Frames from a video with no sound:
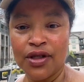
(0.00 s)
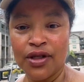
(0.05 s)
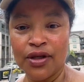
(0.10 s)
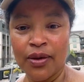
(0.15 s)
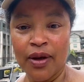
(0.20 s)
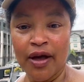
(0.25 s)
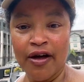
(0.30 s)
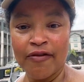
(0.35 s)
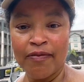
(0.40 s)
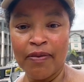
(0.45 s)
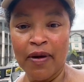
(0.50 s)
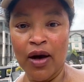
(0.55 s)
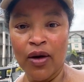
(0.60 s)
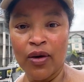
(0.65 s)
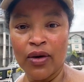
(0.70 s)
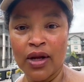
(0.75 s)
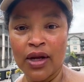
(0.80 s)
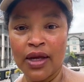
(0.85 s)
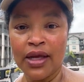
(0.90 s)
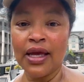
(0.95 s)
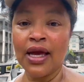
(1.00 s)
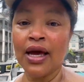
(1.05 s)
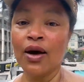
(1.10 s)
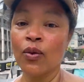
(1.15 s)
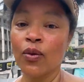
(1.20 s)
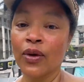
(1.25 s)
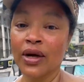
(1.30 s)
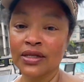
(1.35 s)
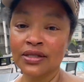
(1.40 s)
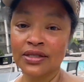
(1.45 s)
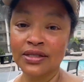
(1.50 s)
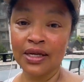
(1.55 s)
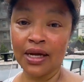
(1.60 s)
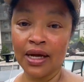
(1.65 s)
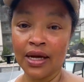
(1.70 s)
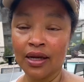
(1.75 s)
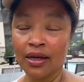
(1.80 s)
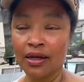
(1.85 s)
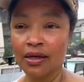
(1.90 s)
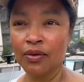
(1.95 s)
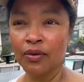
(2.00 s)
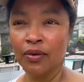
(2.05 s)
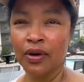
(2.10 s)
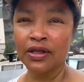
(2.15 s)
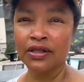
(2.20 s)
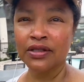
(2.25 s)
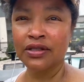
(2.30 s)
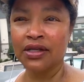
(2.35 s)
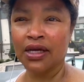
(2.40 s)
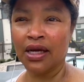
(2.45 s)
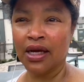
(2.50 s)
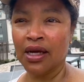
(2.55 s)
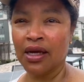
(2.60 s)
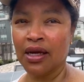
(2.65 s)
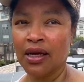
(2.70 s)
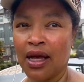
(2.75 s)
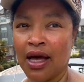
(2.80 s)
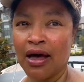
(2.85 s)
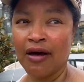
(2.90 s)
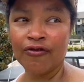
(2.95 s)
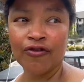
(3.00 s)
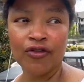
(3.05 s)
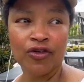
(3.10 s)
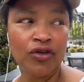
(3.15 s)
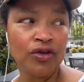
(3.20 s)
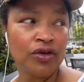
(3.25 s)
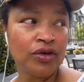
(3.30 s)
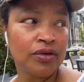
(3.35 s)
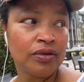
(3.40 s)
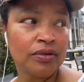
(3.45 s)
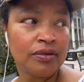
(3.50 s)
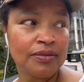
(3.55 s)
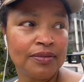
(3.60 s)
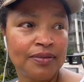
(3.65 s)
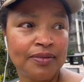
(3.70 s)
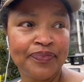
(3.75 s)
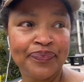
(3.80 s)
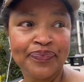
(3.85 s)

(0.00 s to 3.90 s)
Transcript: You have power now? Yeah, Wednesday afternoon.